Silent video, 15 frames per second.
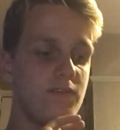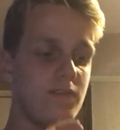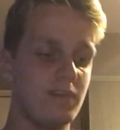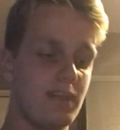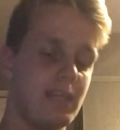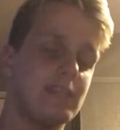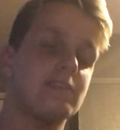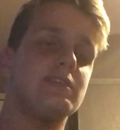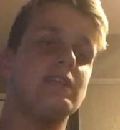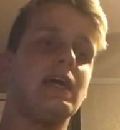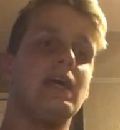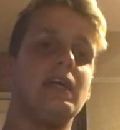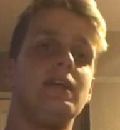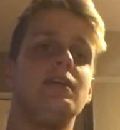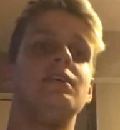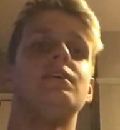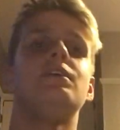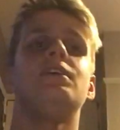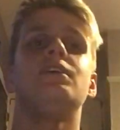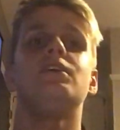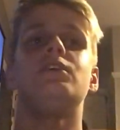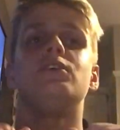the next day
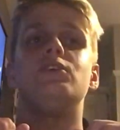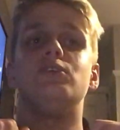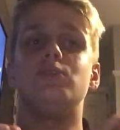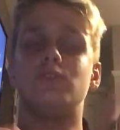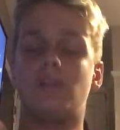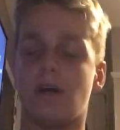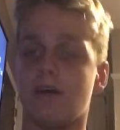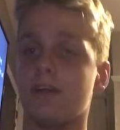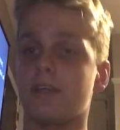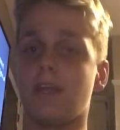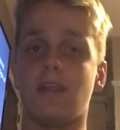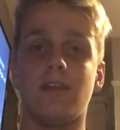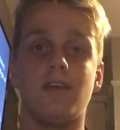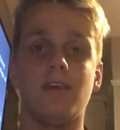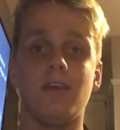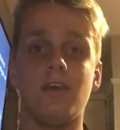you start again.